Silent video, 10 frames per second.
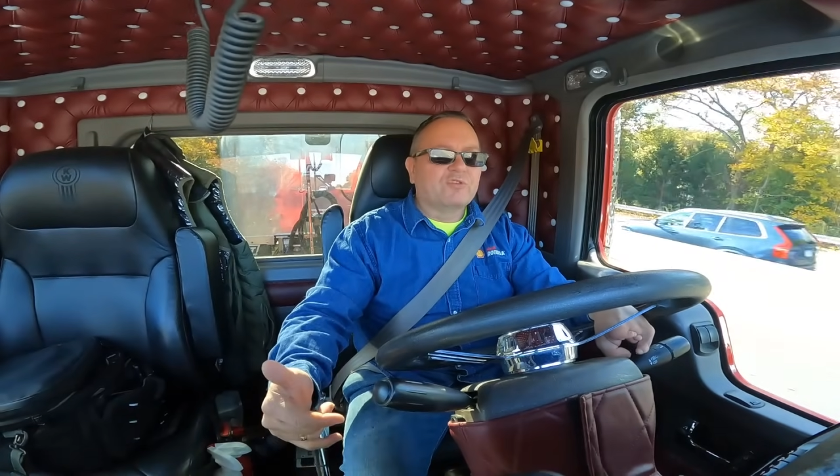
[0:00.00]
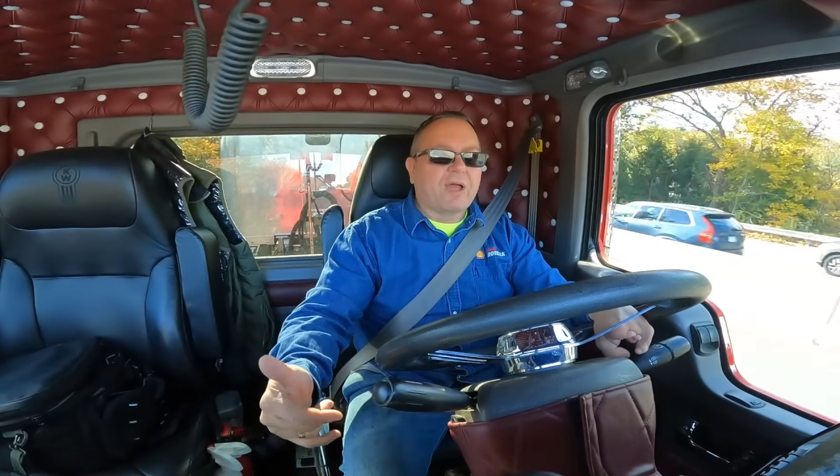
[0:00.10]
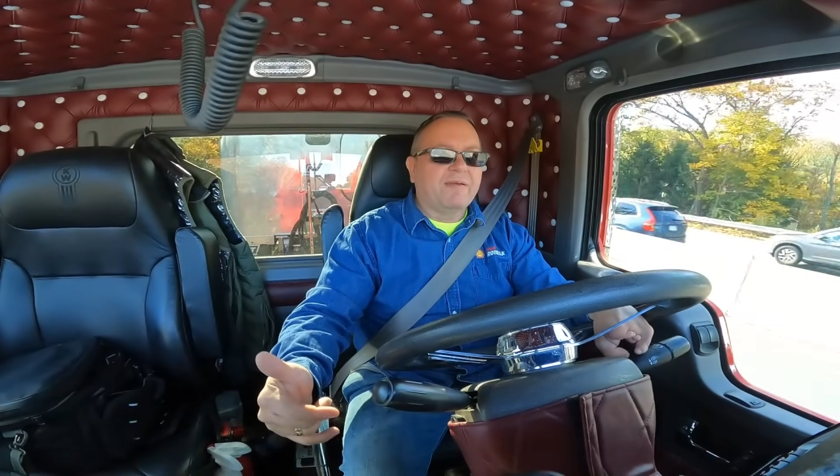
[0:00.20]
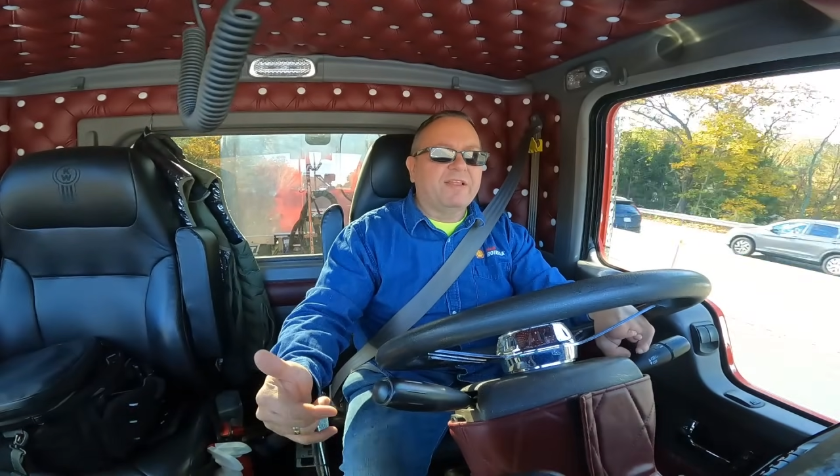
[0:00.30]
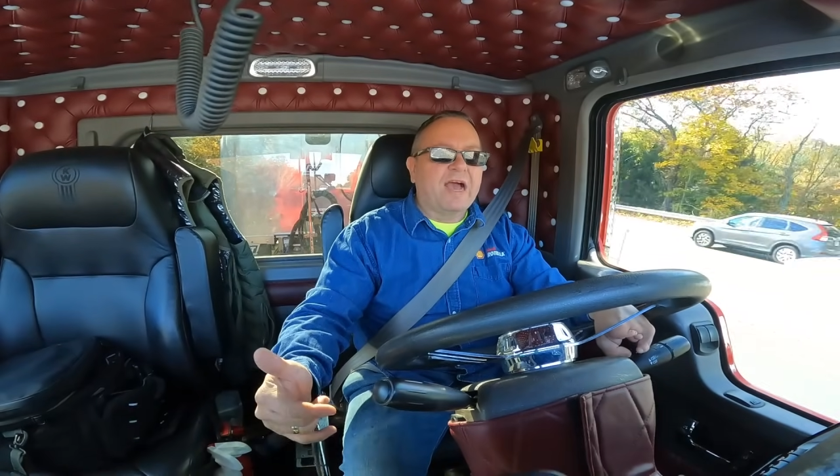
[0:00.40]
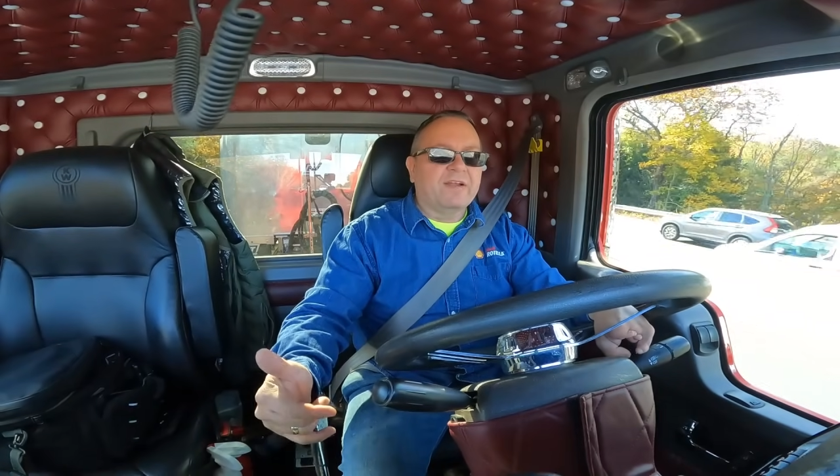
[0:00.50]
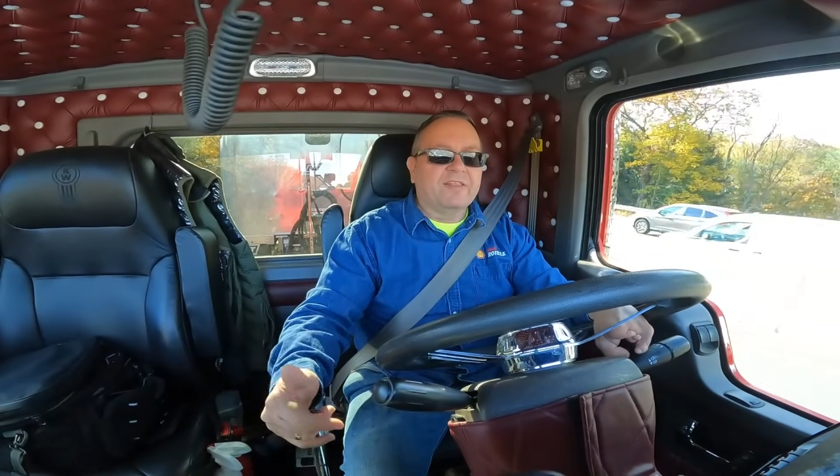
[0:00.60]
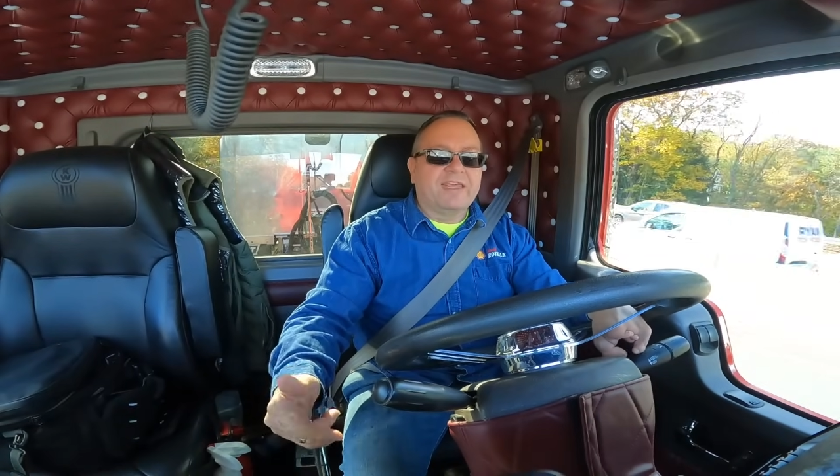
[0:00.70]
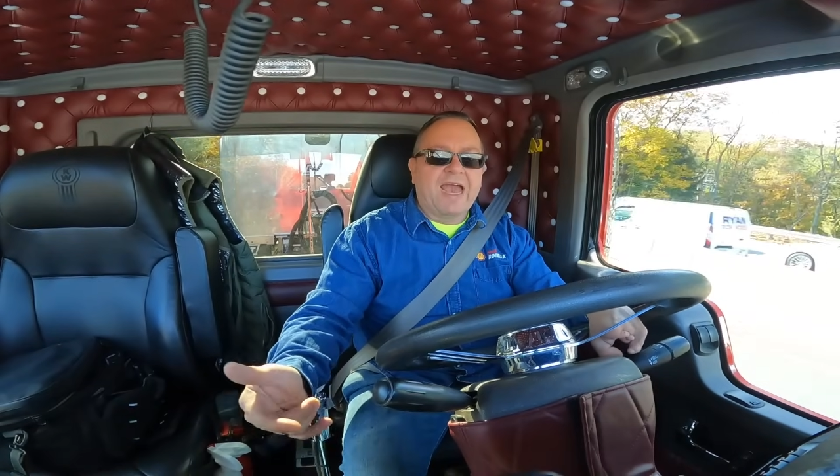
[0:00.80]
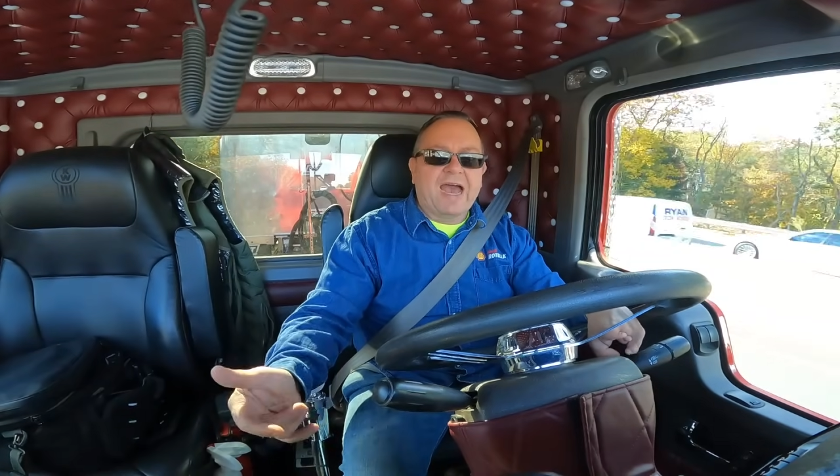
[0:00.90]
Drive down to
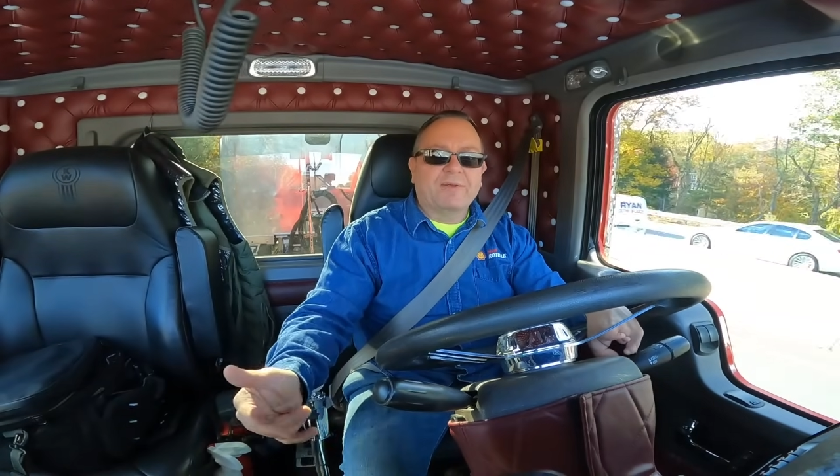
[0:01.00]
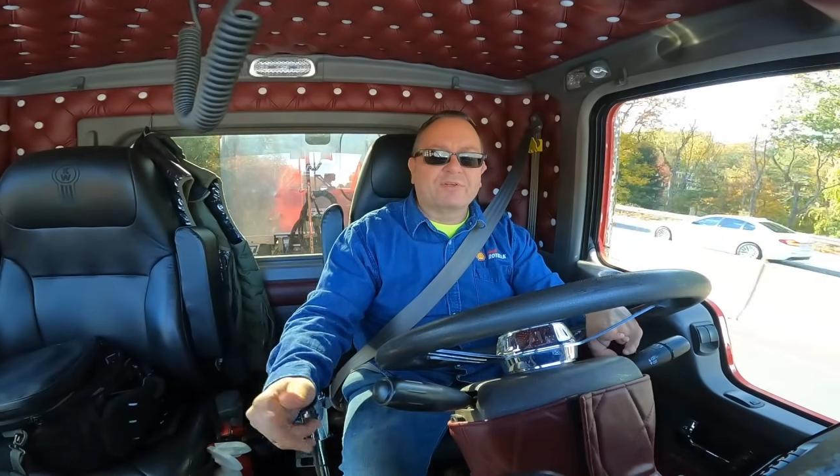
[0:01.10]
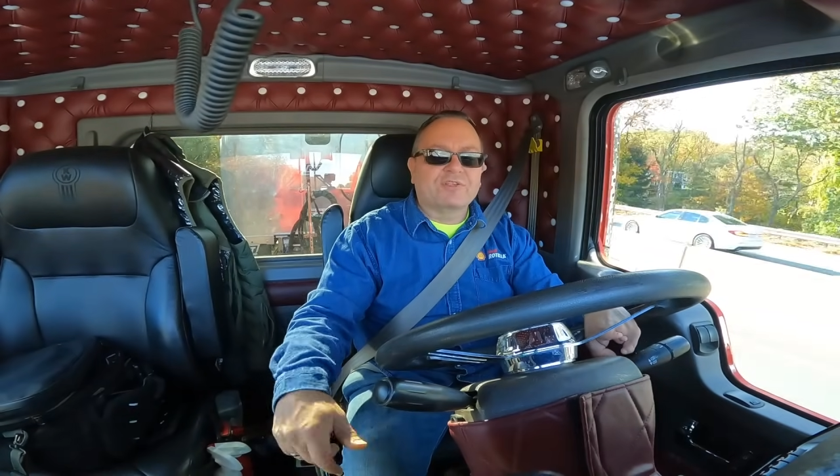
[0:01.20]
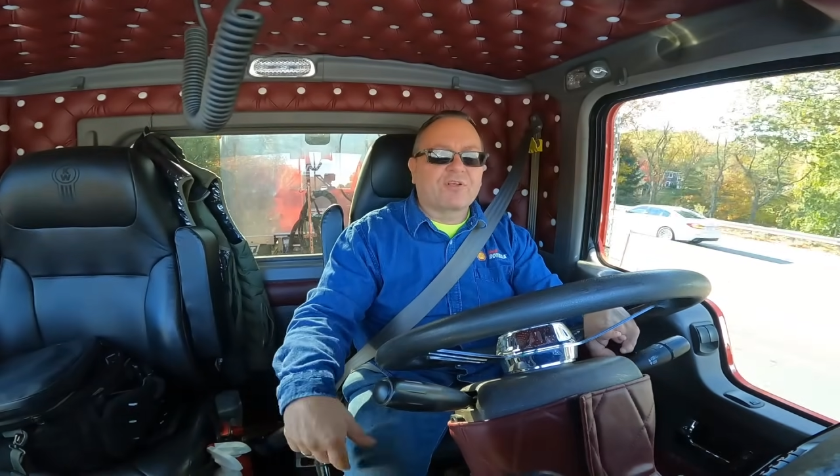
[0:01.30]
the yard, which is